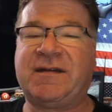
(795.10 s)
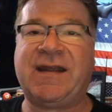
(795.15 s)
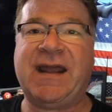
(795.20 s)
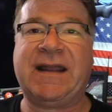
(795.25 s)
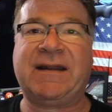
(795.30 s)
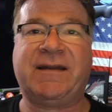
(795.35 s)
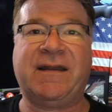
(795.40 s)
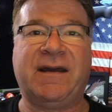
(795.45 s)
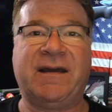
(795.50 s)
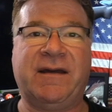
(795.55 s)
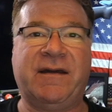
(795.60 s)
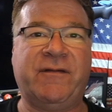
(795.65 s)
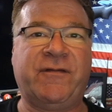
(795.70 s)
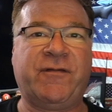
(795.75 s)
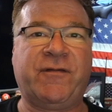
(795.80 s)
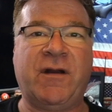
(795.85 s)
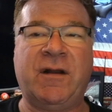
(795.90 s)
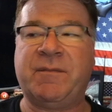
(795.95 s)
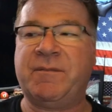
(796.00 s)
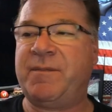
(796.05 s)
to take the
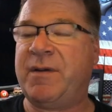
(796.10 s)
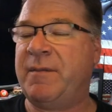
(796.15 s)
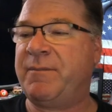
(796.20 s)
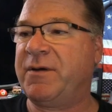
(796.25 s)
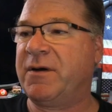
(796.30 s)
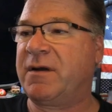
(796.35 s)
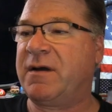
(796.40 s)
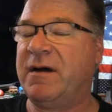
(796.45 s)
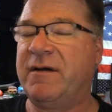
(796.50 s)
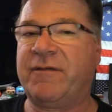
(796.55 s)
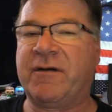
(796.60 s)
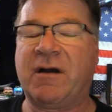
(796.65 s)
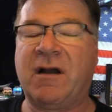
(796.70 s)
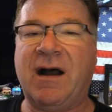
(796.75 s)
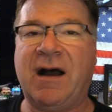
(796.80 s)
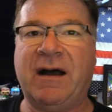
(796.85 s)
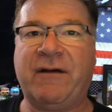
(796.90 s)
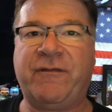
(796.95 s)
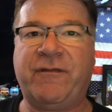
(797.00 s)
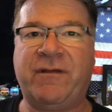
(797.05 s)
front bumper cover
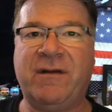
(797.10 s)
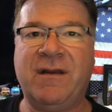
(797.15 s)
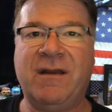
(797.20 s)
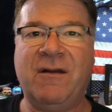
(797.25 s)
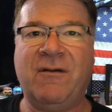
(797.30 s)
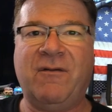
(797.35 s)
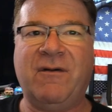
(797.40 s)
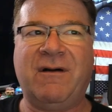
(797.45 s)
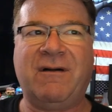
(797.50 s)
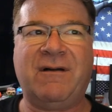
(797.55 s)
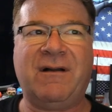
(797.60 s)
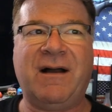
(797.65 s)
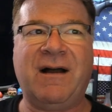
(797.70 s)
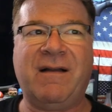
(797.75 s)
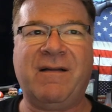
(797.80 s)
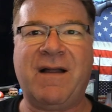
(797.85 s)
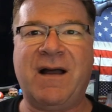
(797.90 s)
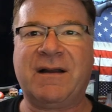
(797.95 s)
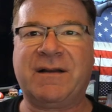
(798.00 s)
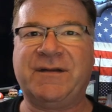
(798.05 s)
off." Well,
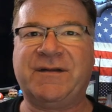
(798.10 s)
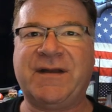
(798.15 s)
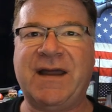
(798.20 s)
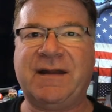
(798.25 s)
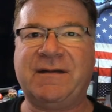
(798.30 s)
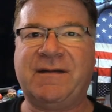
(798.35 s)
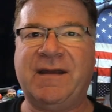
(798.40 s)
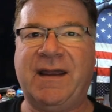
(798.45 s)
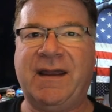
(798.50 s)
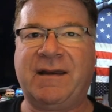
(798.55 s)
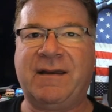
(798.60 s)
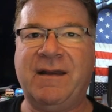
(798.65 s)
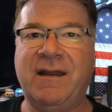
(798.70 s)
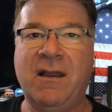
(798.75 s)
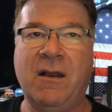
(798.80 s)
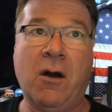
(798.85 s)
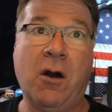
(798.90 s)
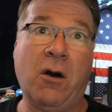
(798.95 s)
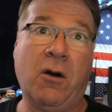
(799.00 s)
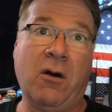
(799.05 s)
how long does that take?
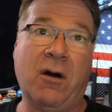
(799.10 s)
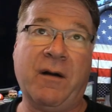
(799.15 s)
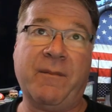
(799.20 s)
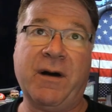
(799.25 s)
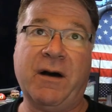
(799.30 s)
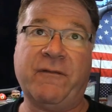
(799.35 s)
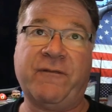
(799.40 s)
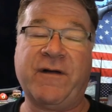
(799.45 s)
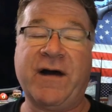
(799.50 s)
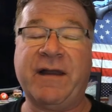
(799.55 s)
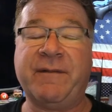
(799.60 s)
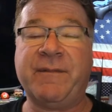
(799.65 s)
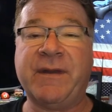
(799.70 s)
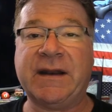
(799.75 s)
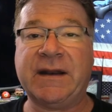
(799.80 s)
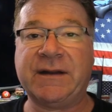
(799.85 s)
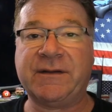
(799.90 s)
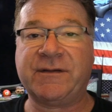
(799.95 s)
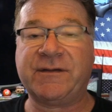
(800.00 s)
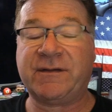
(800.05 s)
Oh, about five
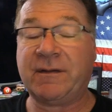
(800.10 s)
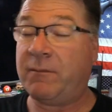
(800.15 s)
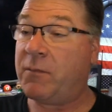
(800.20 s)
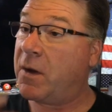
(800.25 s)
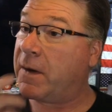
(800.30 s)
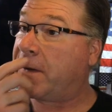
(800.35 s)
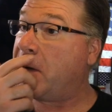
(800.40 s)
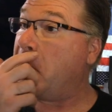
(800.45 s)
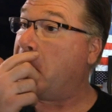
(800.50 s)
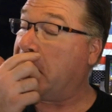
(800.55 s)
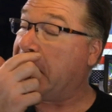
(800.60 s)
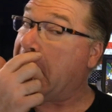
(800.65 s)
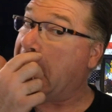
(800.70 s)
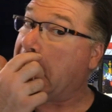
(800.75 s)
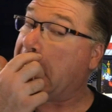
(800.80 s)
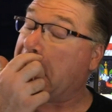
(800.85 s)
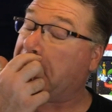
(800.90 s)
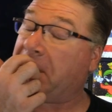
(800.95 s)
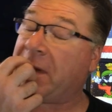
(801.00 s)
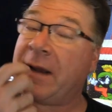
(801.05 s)
minutes. I'm like, oh
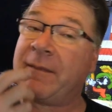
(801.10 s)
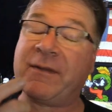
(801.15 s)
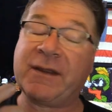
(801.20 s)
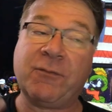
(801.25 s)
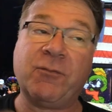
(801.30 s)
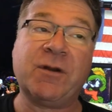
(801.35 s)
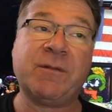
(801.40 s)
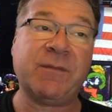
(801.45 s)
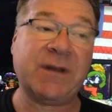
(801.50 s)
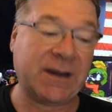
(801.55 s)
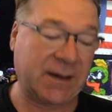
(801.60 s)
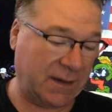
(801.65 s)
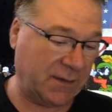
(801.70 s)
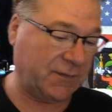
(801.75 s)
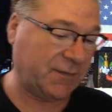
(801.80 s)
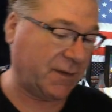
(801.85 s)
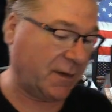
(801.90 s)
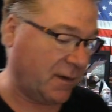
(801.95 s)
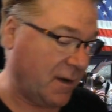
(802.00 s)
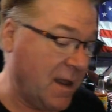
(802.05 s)
yeah, that probably would be
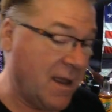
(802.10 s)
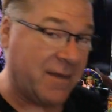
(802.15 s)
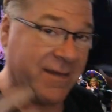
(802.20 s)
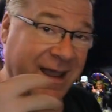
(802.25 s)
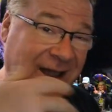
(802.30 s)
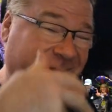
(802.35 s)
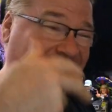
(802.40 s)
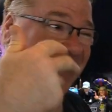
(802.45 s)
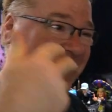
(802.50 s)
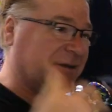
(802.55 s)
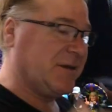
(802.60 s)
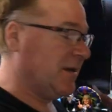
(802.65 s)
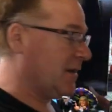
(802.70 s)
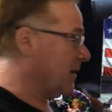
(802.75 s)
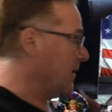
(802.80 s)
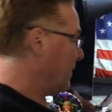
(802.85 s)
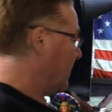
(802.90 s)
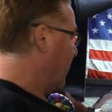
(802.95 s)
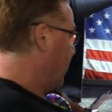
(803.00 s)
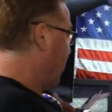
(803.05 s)
easier. That way she
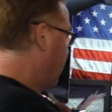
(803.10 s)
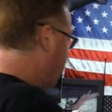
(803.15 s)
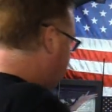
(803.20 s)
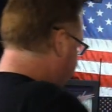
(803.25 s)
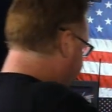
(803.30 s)
can. Uh,